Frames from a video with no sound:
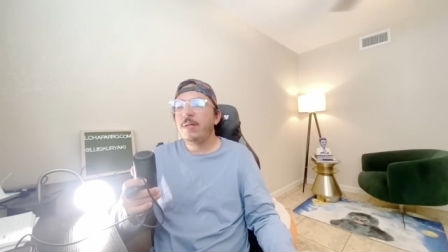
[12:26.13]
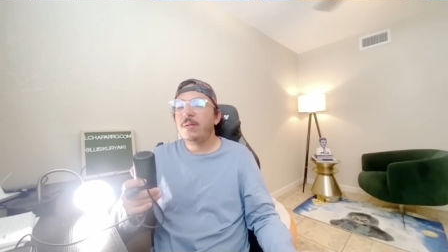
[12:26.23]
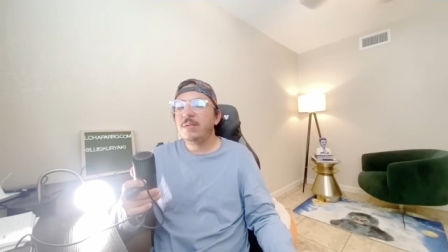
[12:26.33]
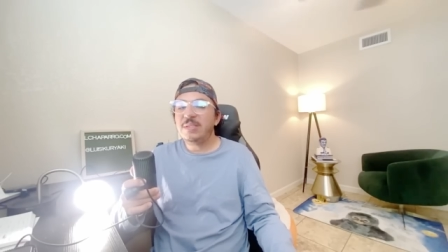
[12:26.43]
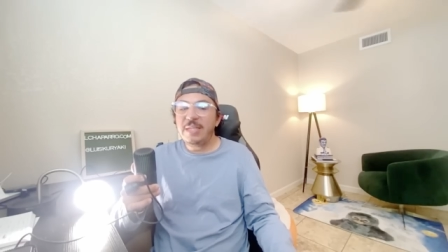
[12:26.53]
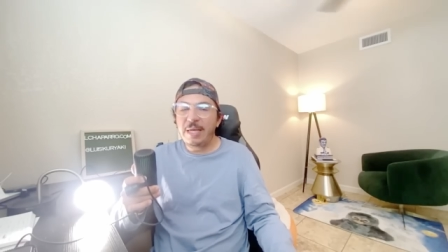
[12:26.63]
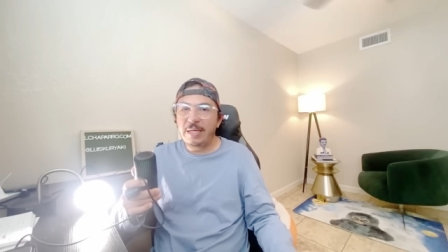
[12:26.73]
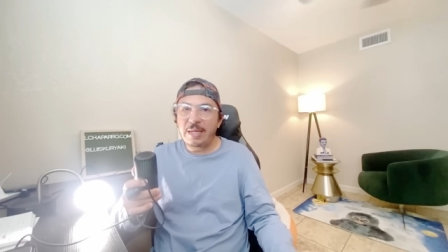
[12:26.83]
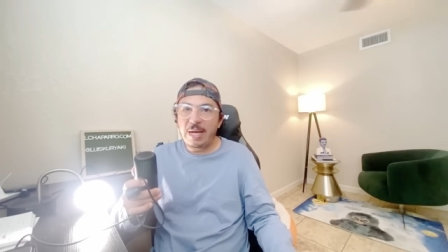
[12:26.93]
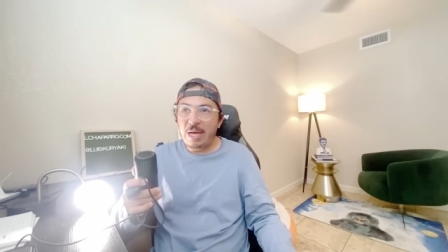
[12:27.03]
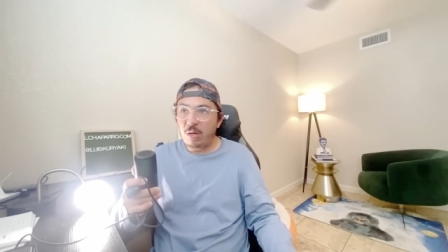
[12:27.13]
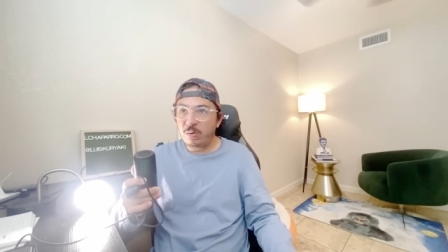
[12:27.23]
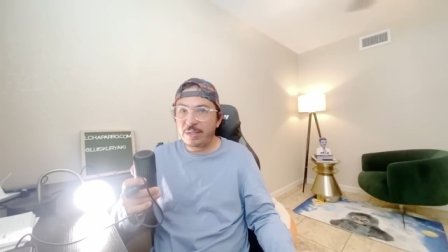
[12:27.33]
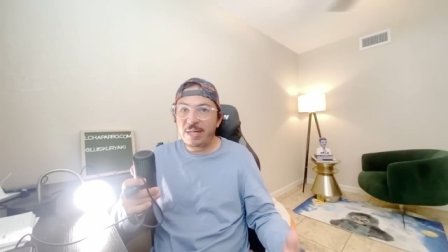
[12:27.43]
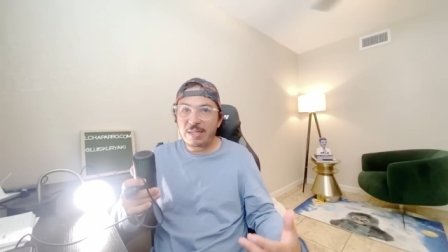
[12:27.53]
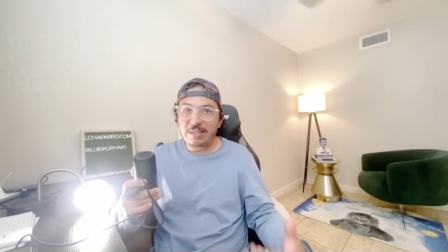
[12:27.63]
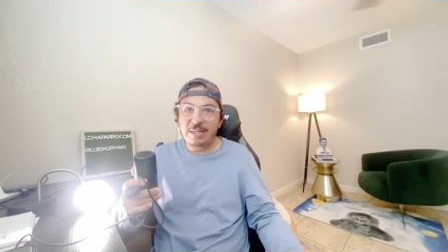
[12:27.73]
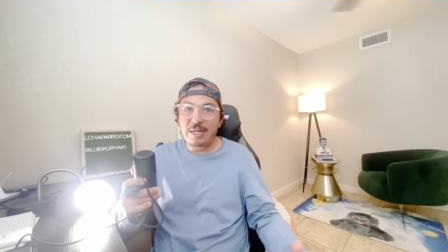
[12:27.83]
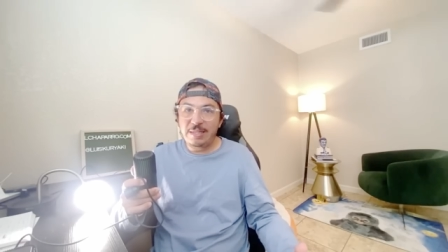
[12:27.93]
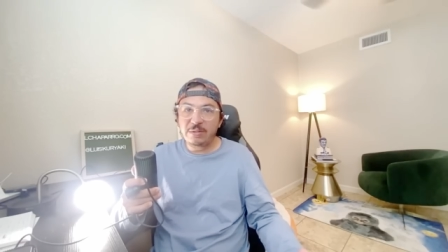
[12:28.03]
seeing how the Cartel
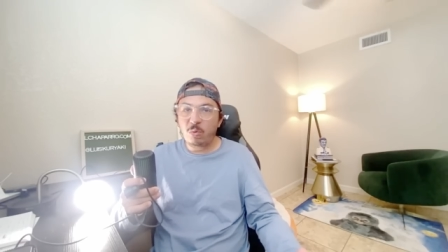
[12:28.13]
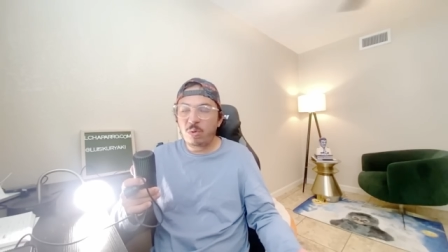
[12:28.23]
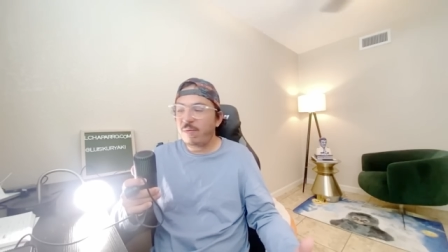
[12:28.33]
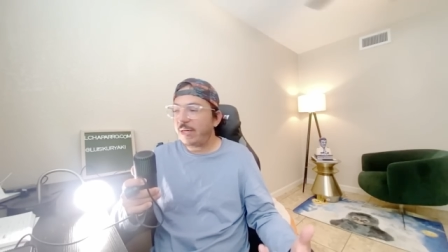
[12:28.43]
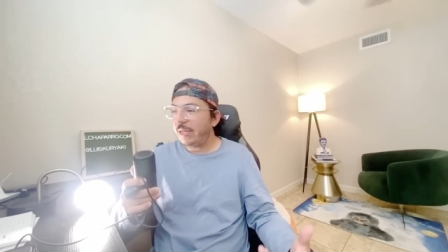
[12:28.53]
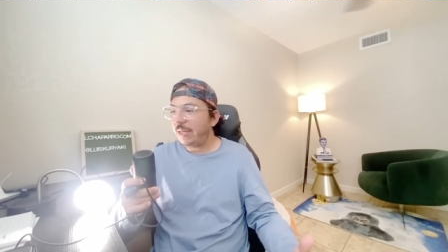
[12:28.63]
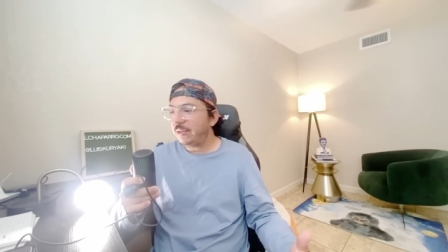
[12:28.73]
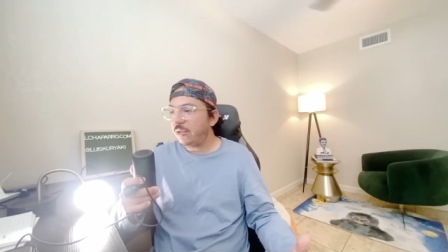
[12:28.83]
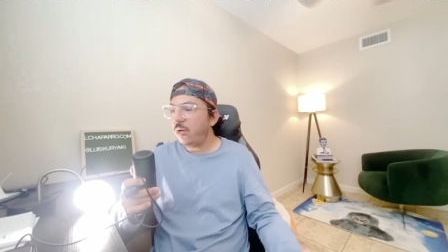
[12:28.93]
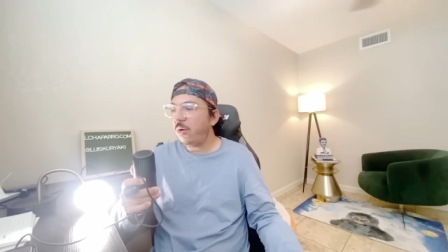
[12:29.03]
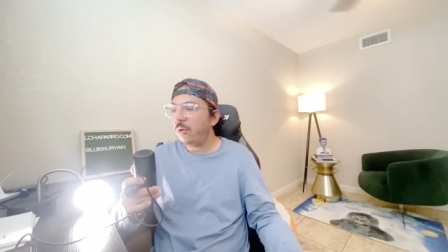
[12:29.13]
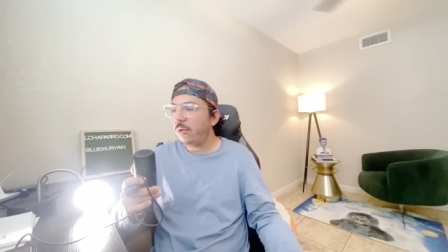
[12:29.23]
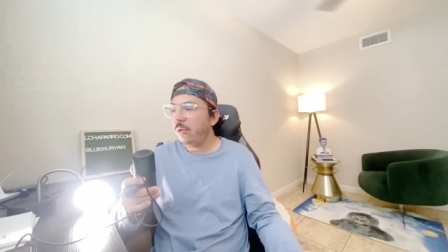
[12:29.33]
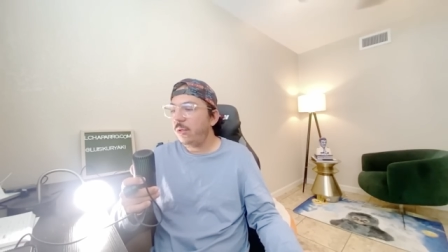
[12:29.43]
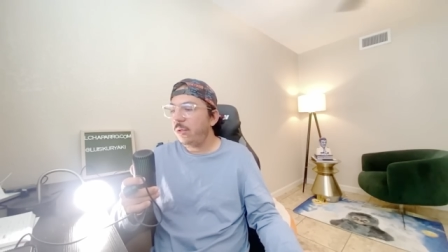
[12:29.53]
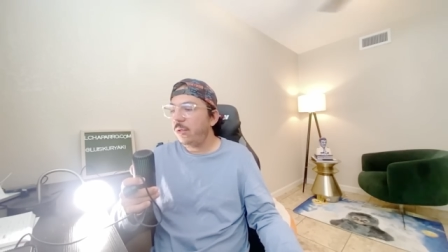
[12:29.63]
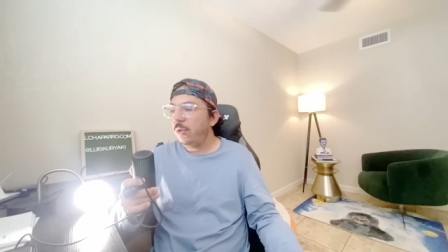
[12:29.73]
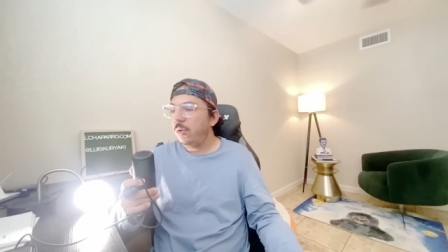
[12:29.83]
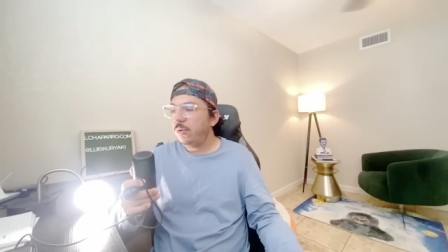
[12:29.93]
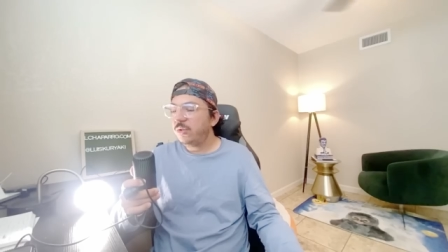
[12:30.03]
Jalisco Nueva Generación
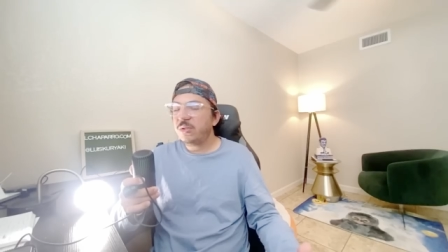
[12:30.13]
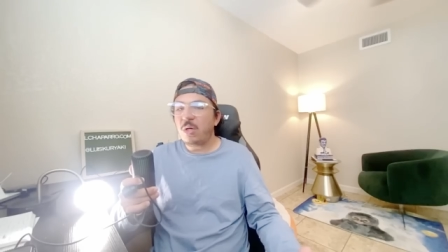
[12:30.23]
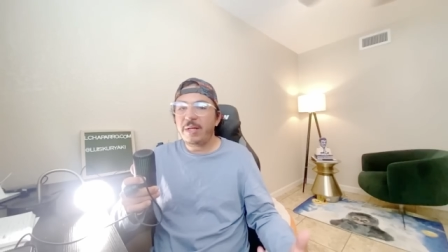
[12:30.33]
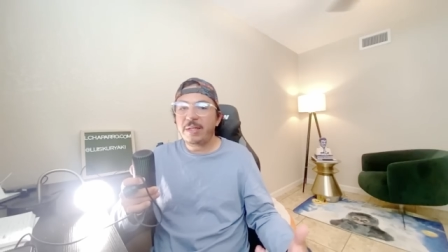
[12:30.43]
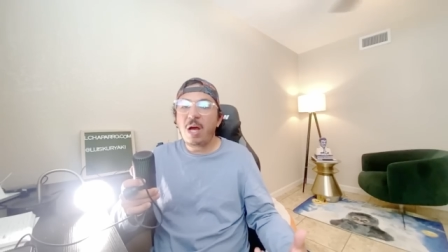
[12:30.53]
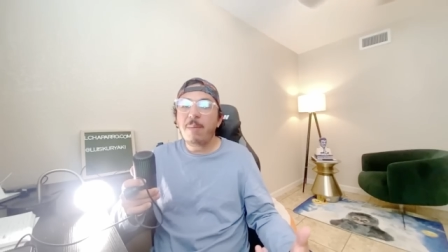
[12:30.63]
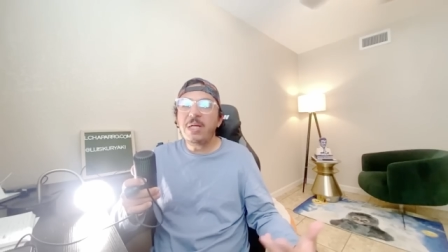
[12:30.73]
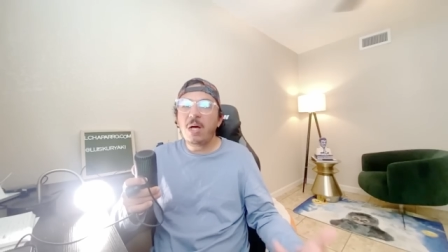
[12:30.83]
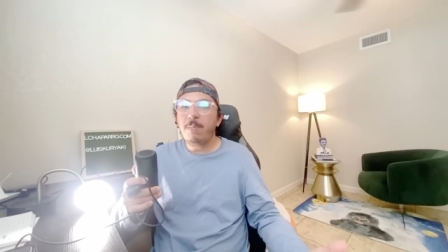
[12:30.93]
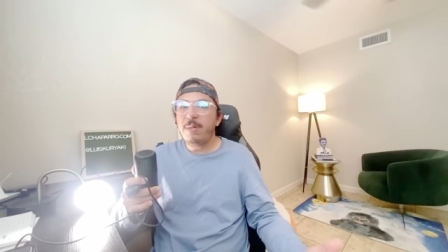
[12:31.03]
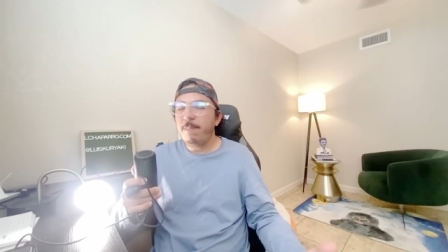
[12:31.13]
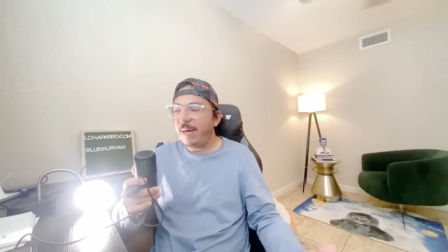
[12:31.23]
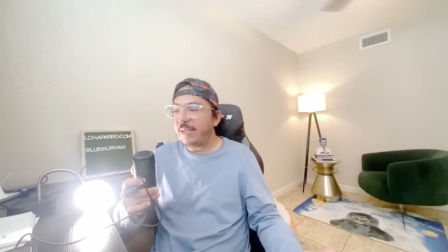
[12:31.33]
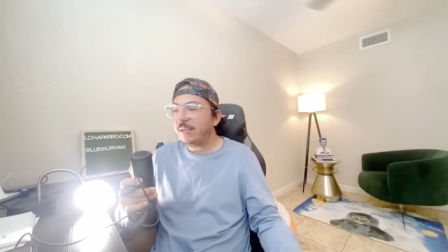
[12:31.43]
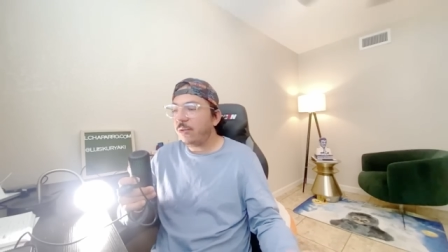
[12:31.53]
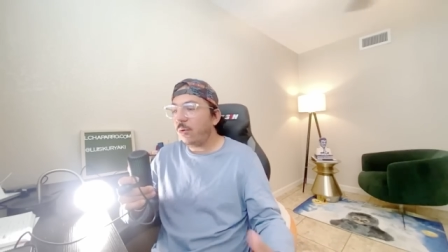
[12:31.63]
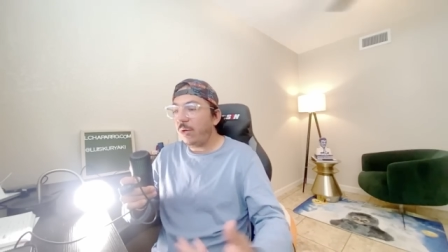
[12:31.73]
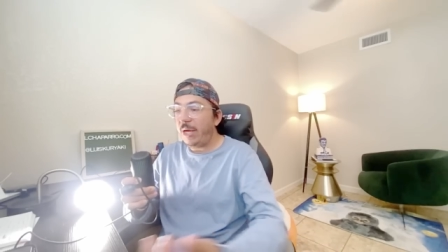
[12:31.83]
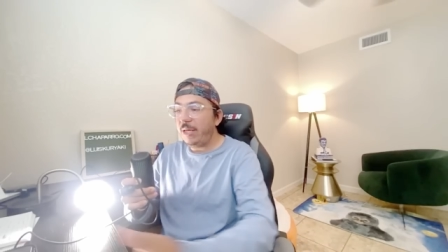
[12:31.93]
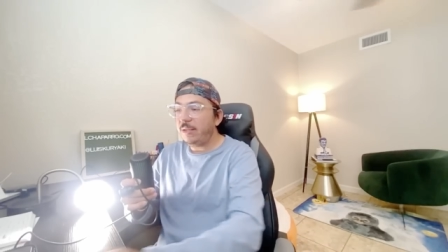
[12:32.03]
started coming up in Mexico
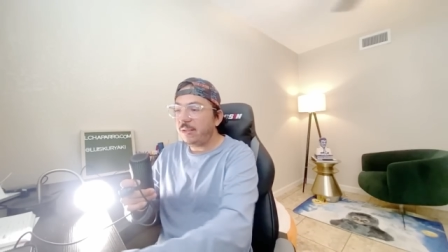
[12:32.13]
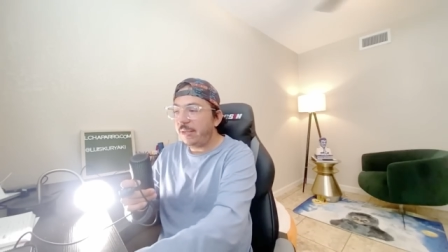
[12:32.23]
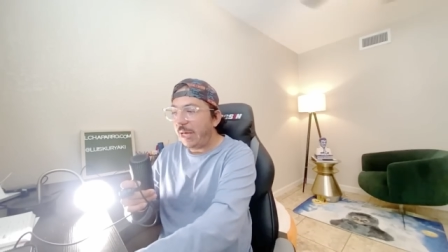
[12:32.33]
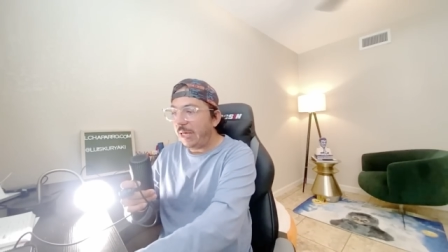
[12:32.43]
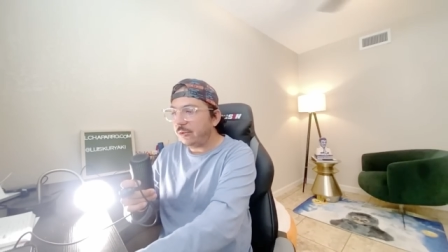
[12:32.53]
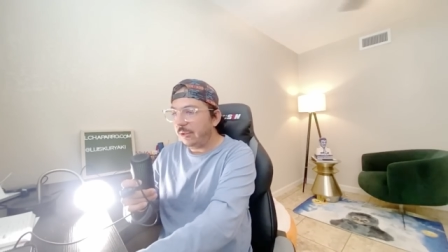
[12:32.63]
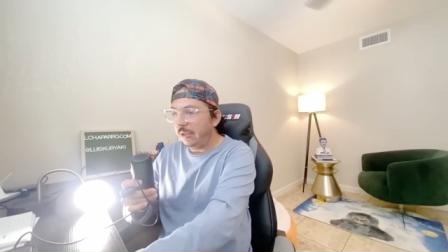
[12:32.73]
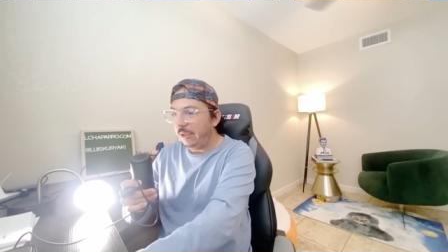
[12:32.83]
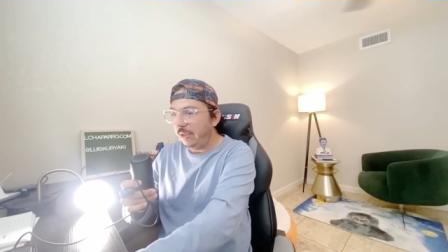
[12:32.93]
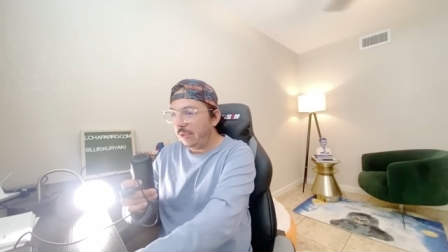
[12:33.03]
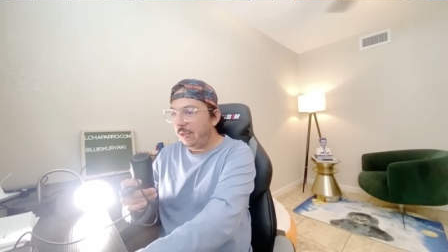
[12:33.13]
and internationally,